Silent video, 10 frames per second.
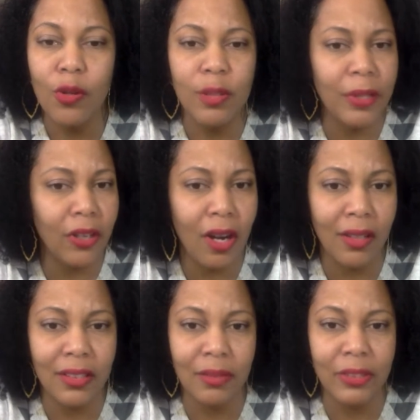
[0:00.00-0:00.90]
who's been
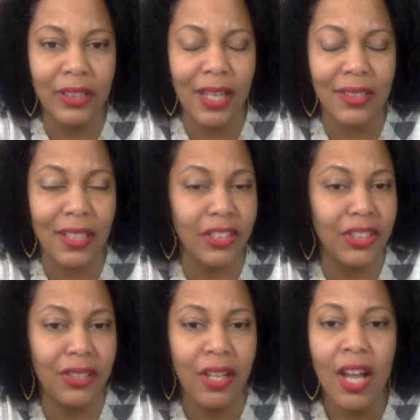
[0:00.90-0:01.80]
calling some shots. Like,
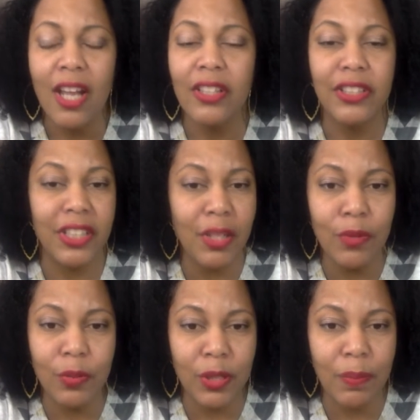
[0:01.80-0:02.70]
she
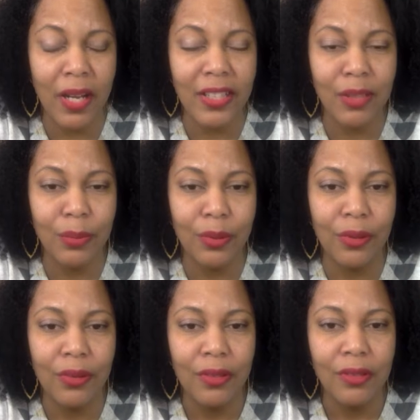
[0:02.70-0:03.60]
was
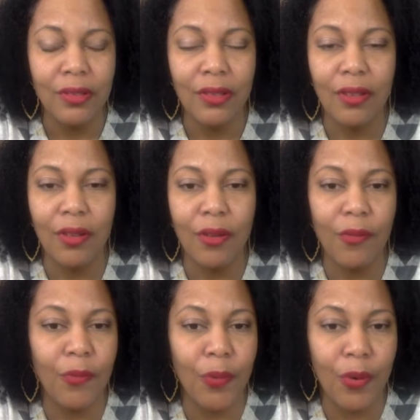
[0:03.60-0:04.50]
responsible
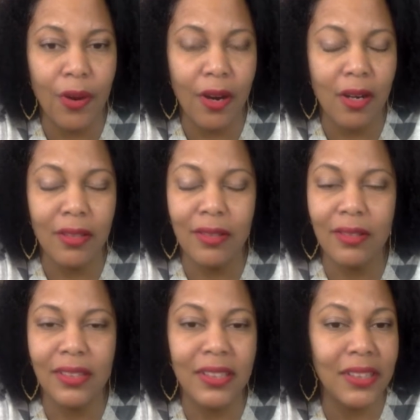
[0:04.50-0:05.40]
for
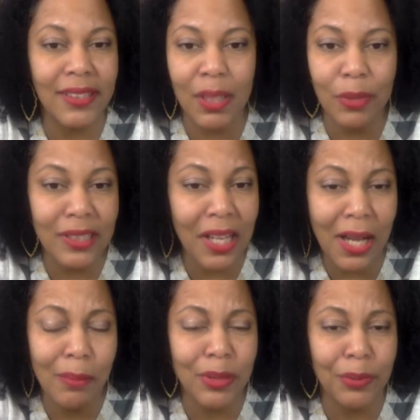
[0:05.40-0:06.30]
some of
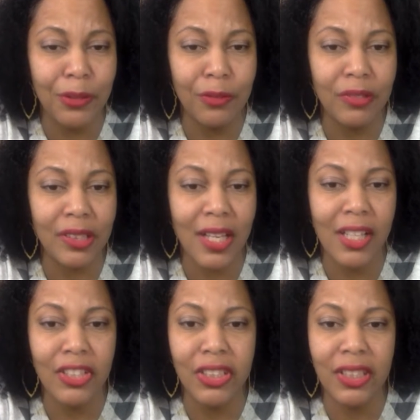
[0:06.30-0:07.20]
Tom's moves,
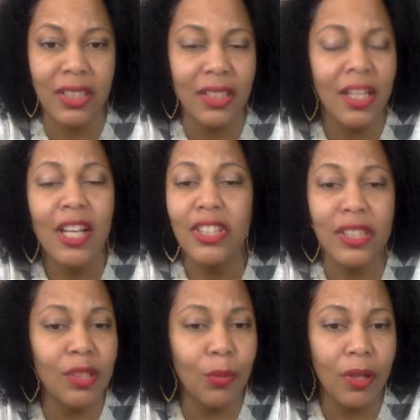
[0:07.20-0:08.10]
and she's
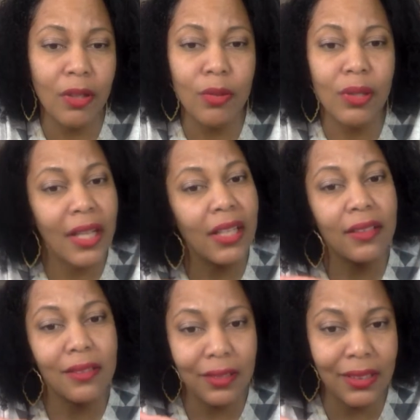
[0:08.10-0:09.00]
the one who,
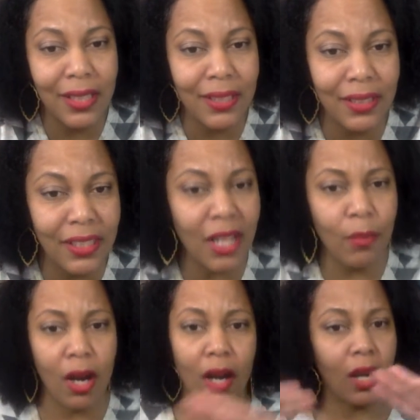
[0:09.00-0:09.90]
like, says to
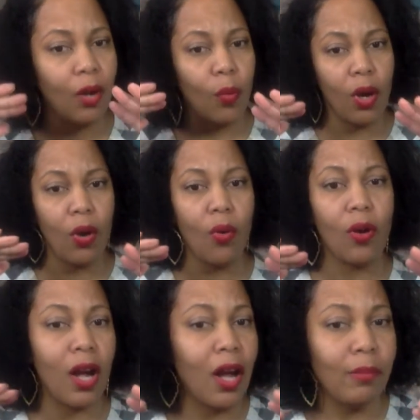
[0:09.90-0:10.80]
Tamar,
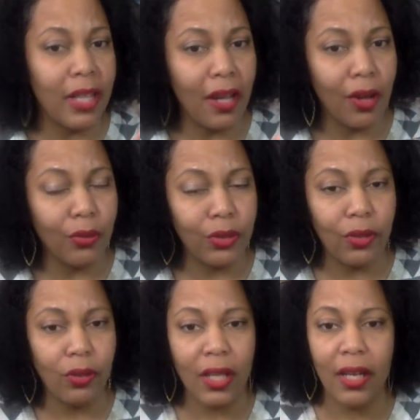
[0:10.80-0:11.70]
whoa, calm down, you
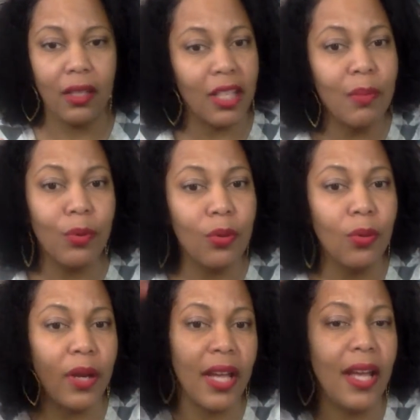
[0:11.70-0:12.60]
know, like, keep a
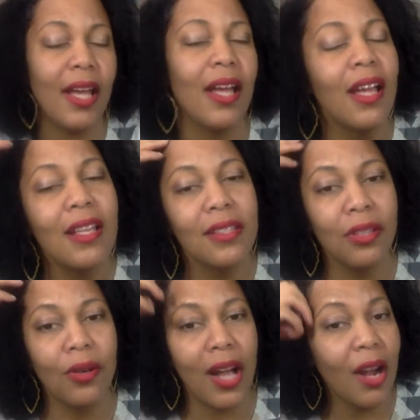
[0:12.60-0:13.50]
cool head.
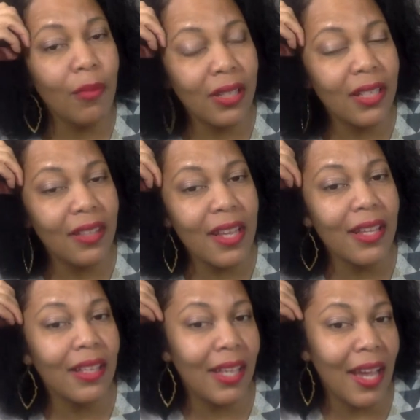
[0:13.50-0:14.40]
So I really
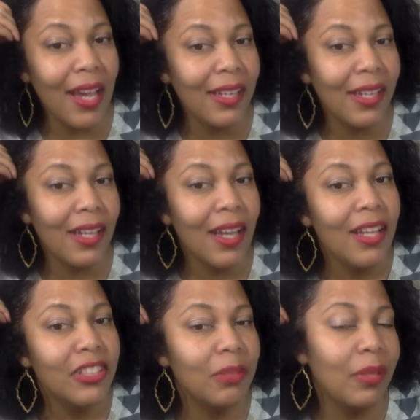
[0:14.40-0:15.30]
think Candy
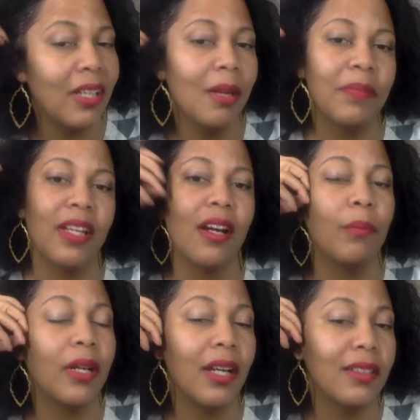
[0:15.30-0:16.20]
should be up
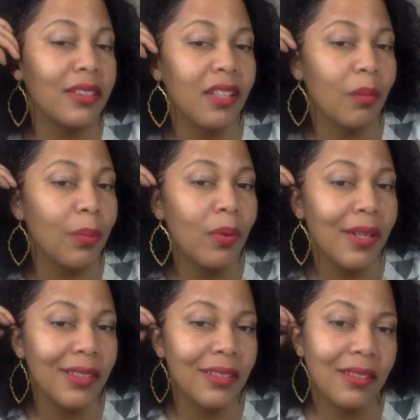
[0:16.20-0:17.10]
there. But to their
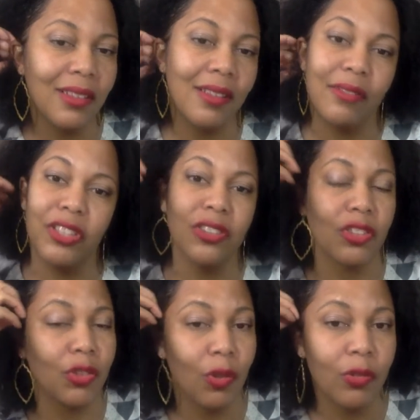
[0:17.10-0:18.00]
point, if she's
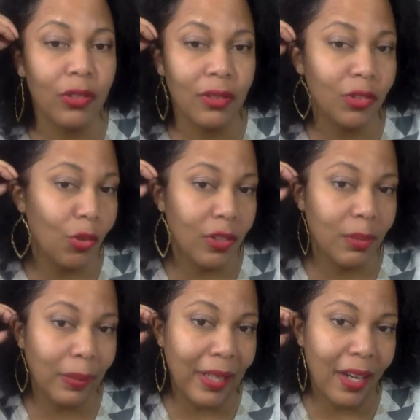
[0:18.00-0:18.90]
the
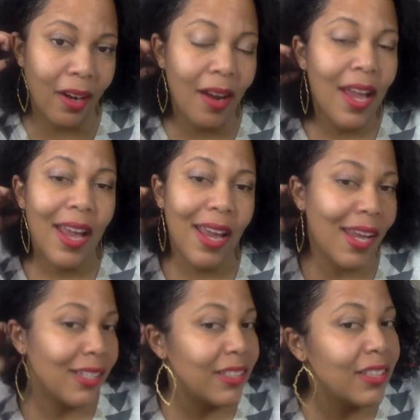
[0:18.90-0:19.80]
strongest player
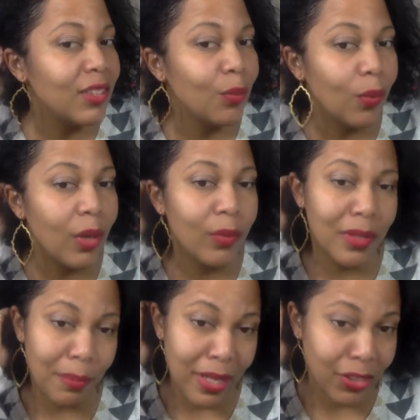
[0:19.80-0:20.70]
and she's the one
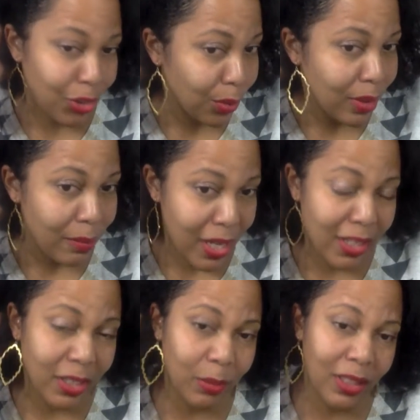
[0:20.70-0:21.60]
with the best jury
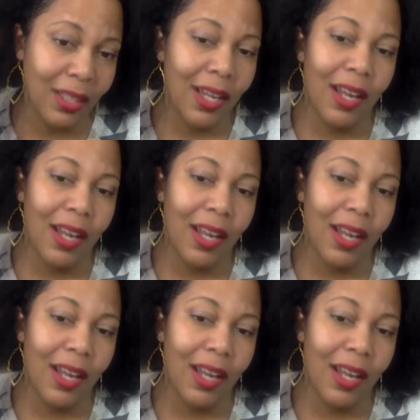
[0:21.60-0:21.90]
management,